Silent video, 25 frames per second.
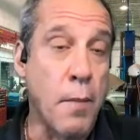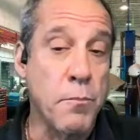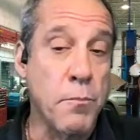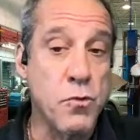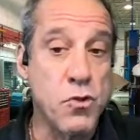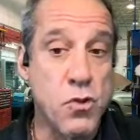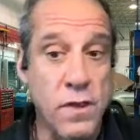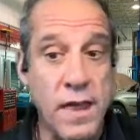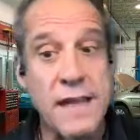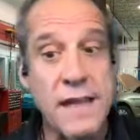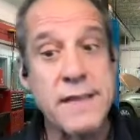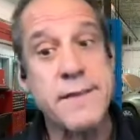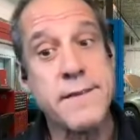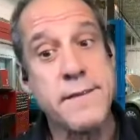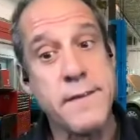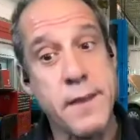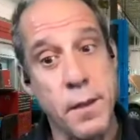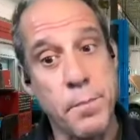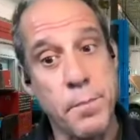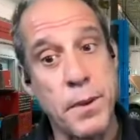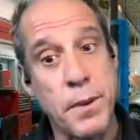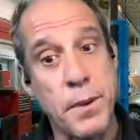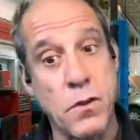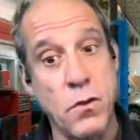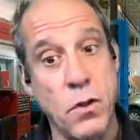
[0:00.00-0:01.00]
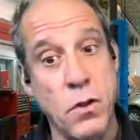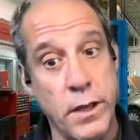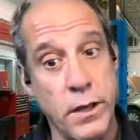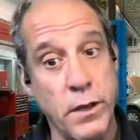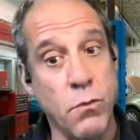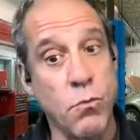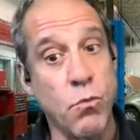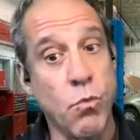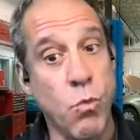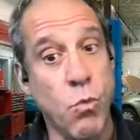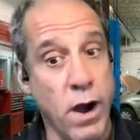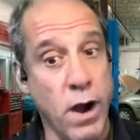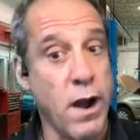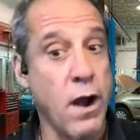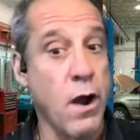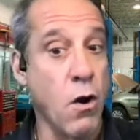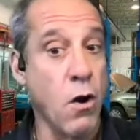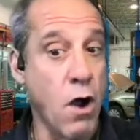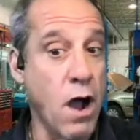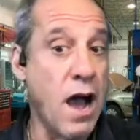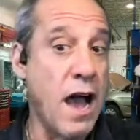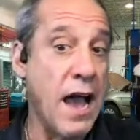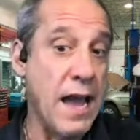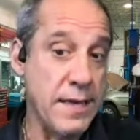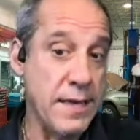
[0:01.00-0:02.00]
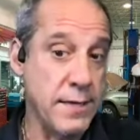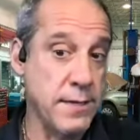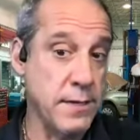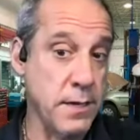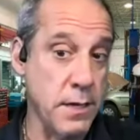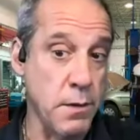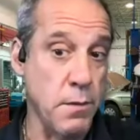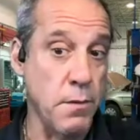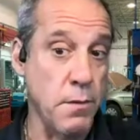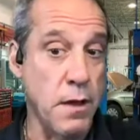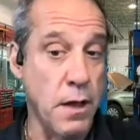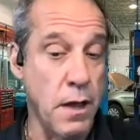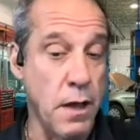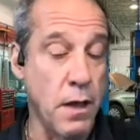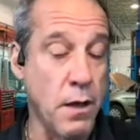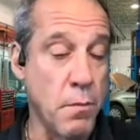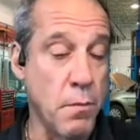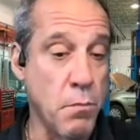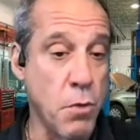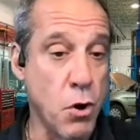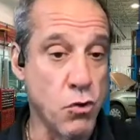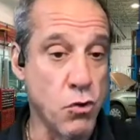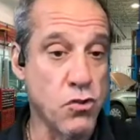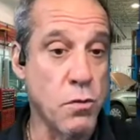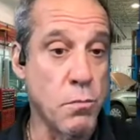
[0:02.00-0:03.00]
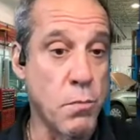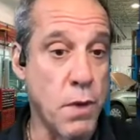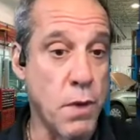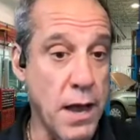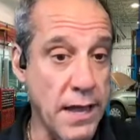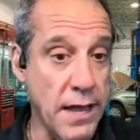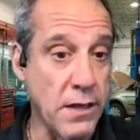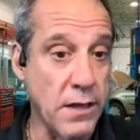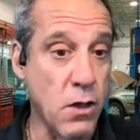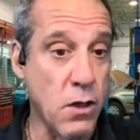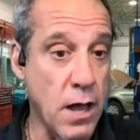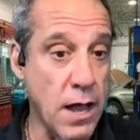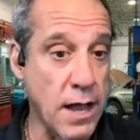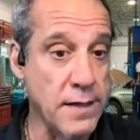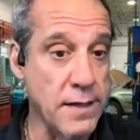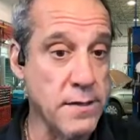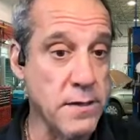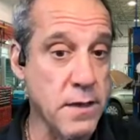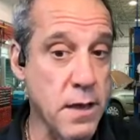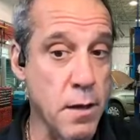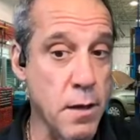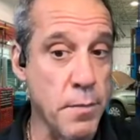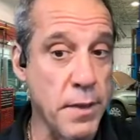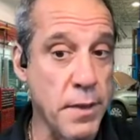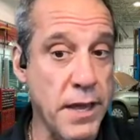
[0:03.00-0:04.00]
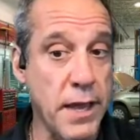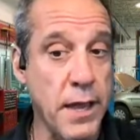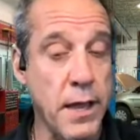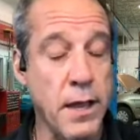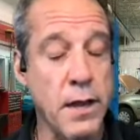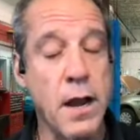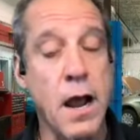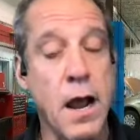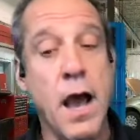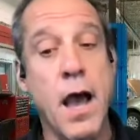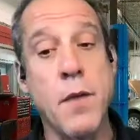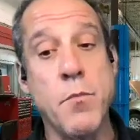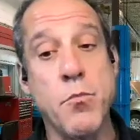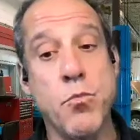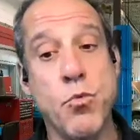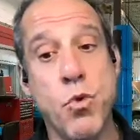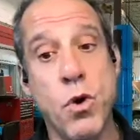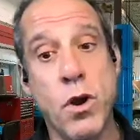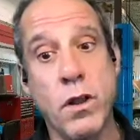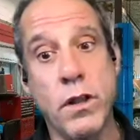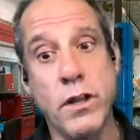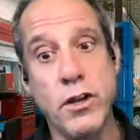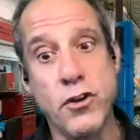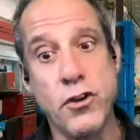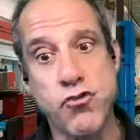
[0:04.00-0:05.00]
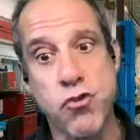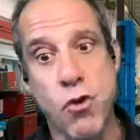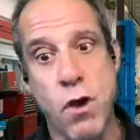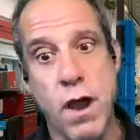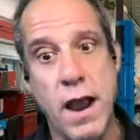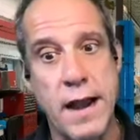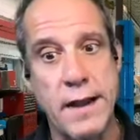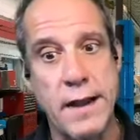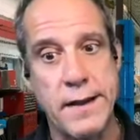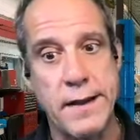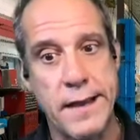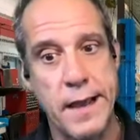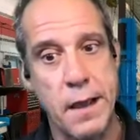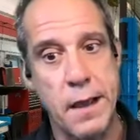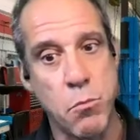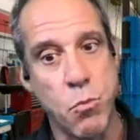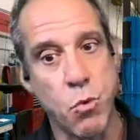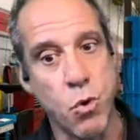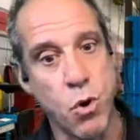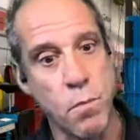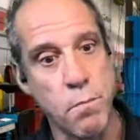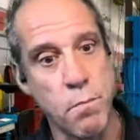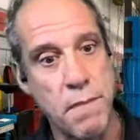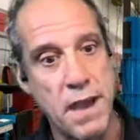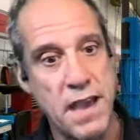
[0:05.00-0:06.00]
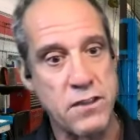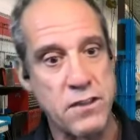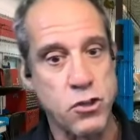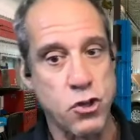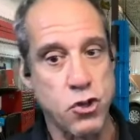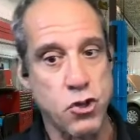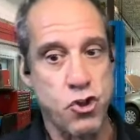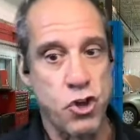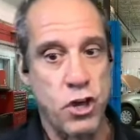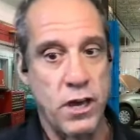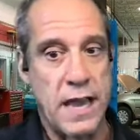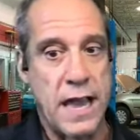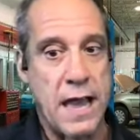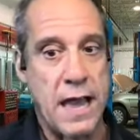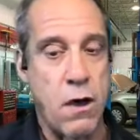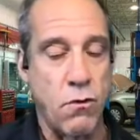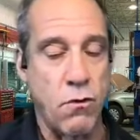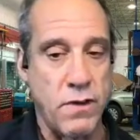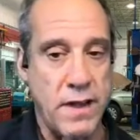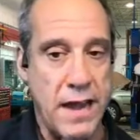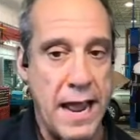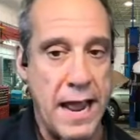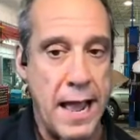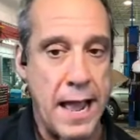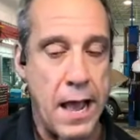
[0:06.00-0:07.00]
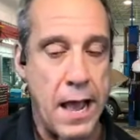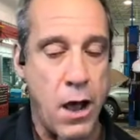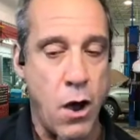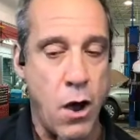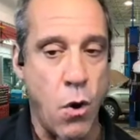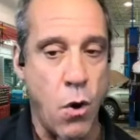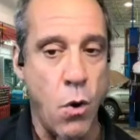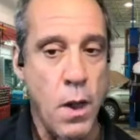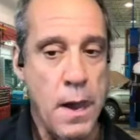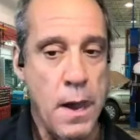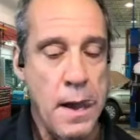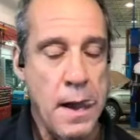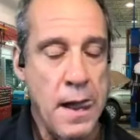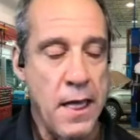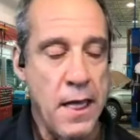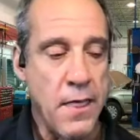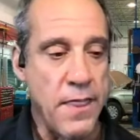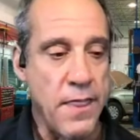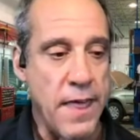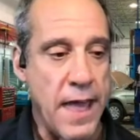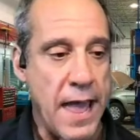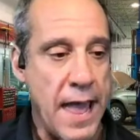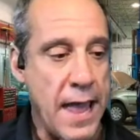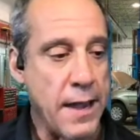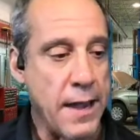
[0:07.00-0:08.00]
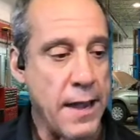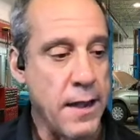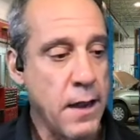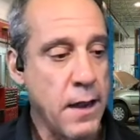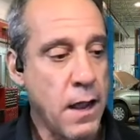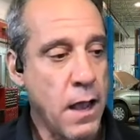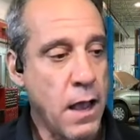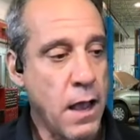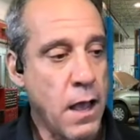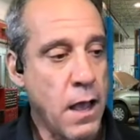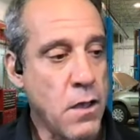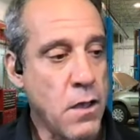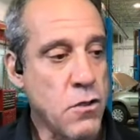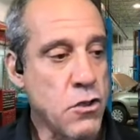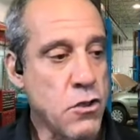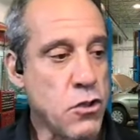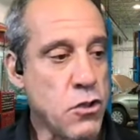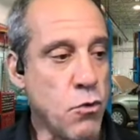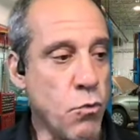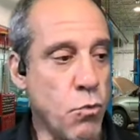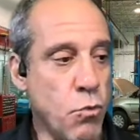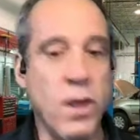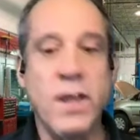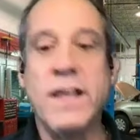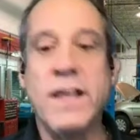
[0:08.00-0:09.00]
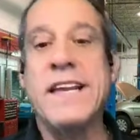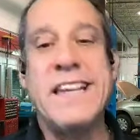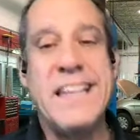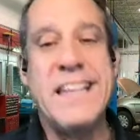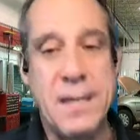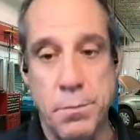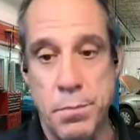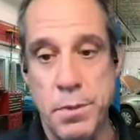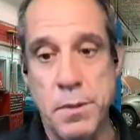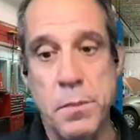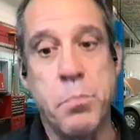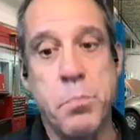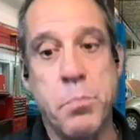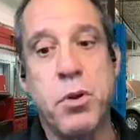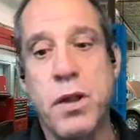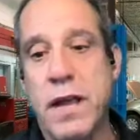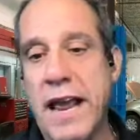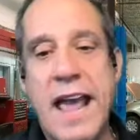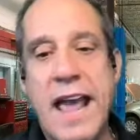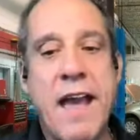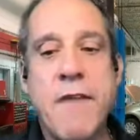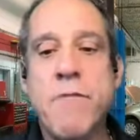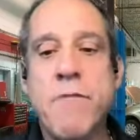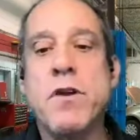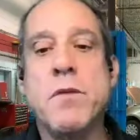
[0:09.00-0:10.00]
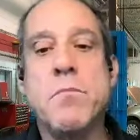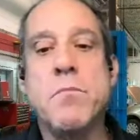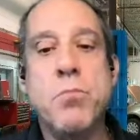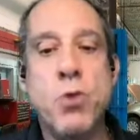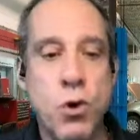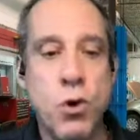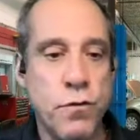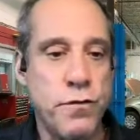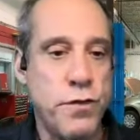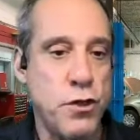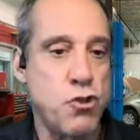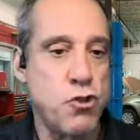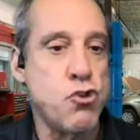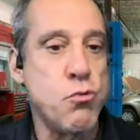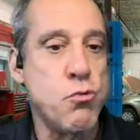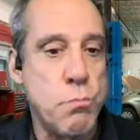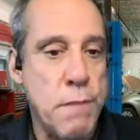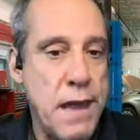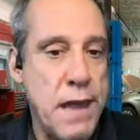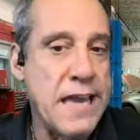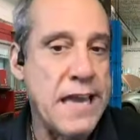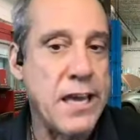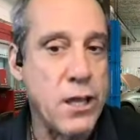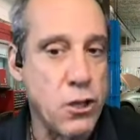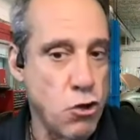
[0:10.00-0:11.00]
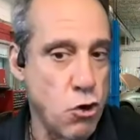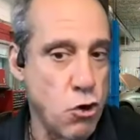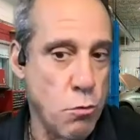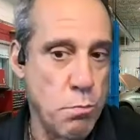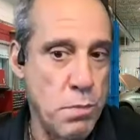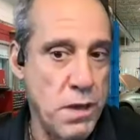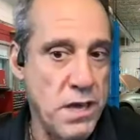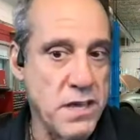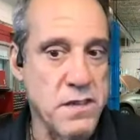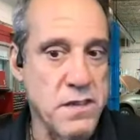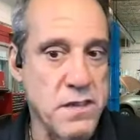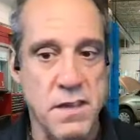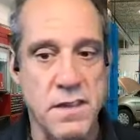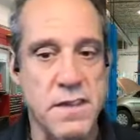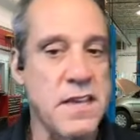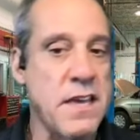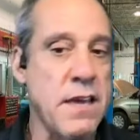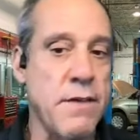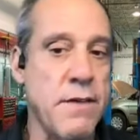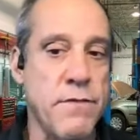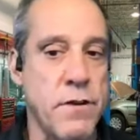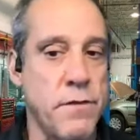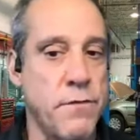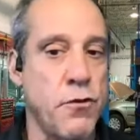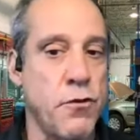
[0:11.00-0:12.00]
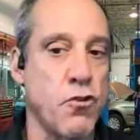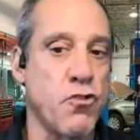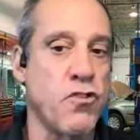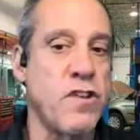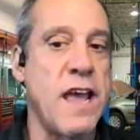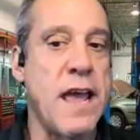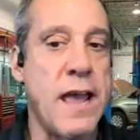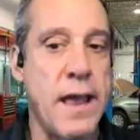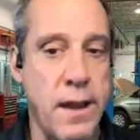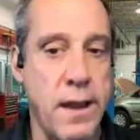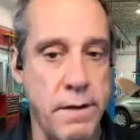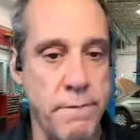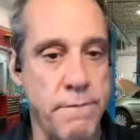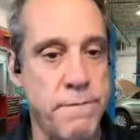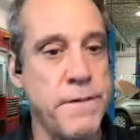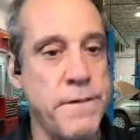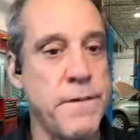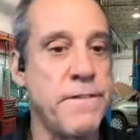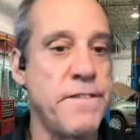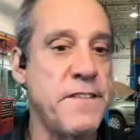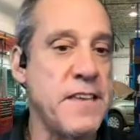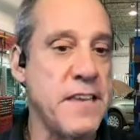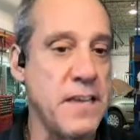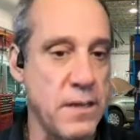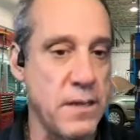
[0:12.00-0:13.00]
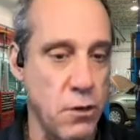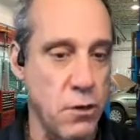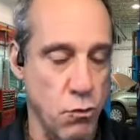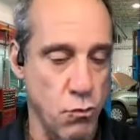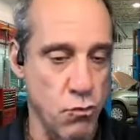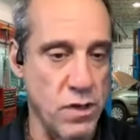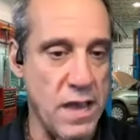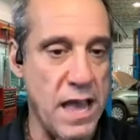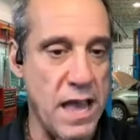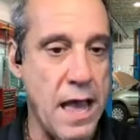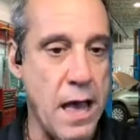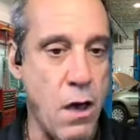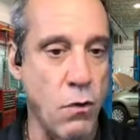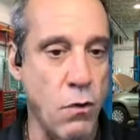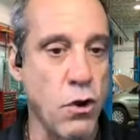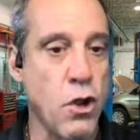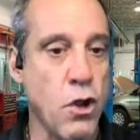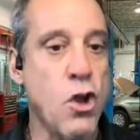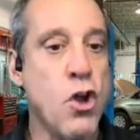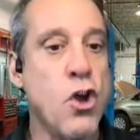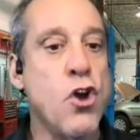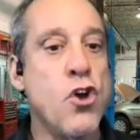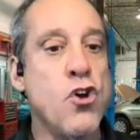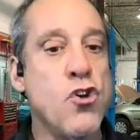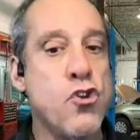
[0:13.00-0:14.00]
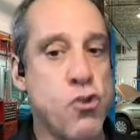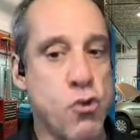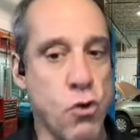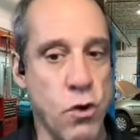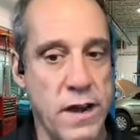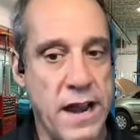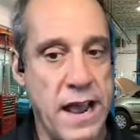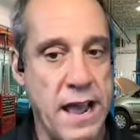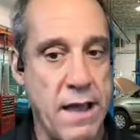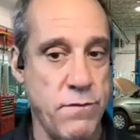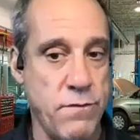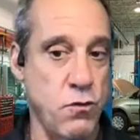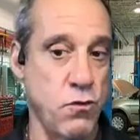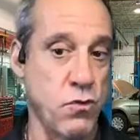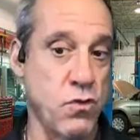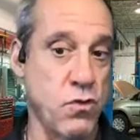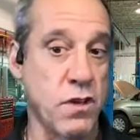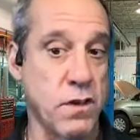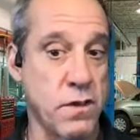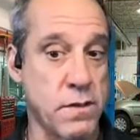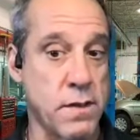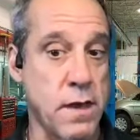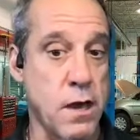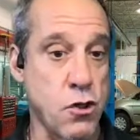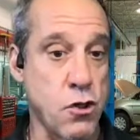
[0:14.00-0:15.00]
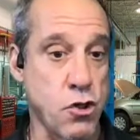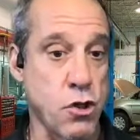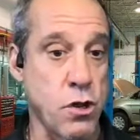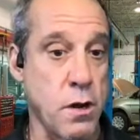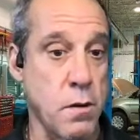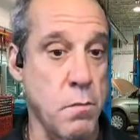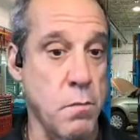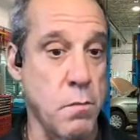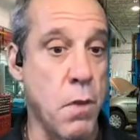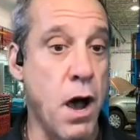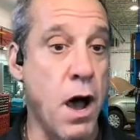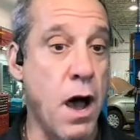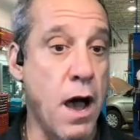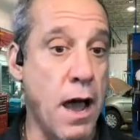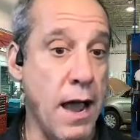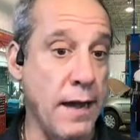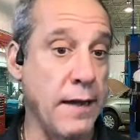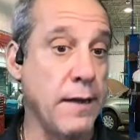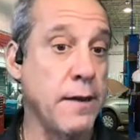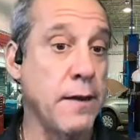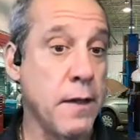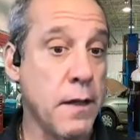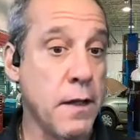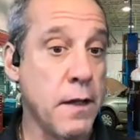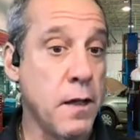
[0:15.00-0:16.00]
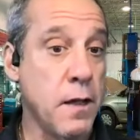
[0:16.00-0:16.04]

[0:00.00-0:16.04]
So that's typically where I see most of my clients coming in. I'm really trying to get more messaging out now that you really need to be plan every move that you make in your business, even if you're 10, 15 years out, should have your succession in mind.